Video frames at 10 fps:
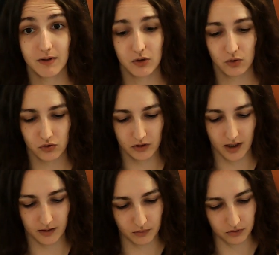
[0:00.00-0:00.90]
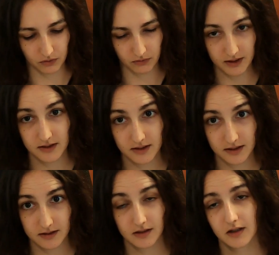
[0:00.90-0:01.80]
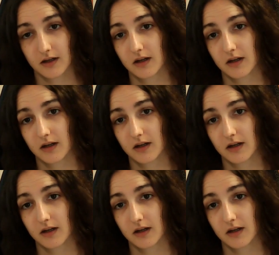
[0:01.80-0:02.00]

That's why usually I would do this,